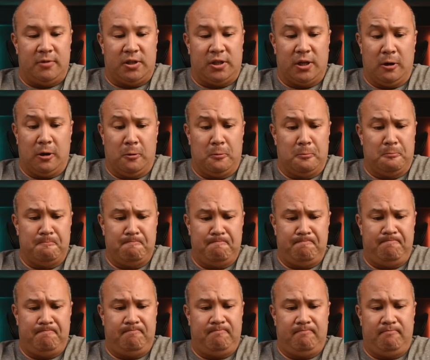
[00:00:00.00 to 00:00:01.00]
So
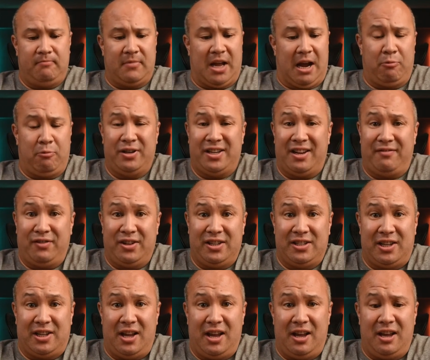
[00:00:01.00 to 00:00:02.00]
I would definitely
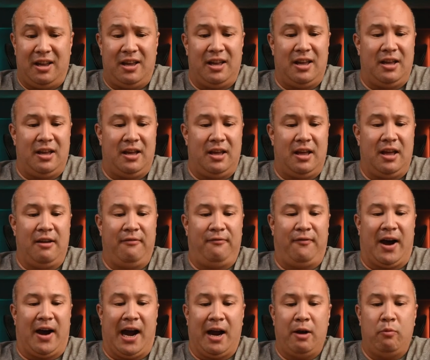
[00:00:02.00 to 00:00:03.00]
say, if
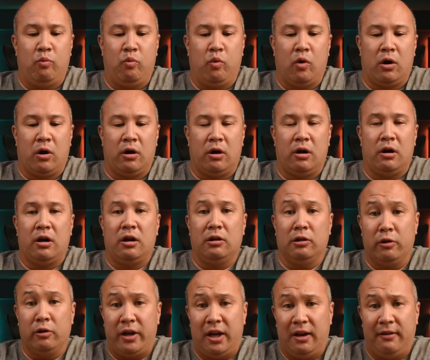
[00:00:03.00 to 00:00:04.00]
I were
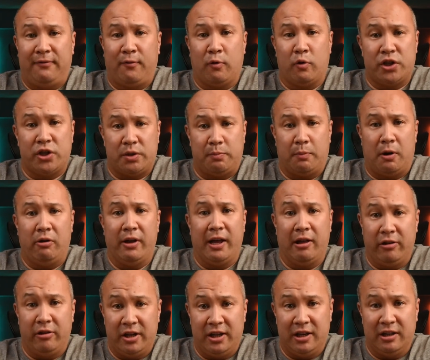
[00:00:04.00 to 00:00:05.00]
looking for a small
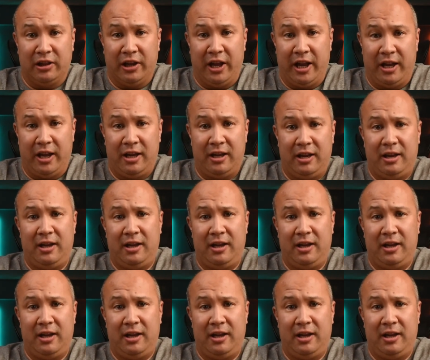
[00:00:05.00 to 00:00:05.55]
LED light,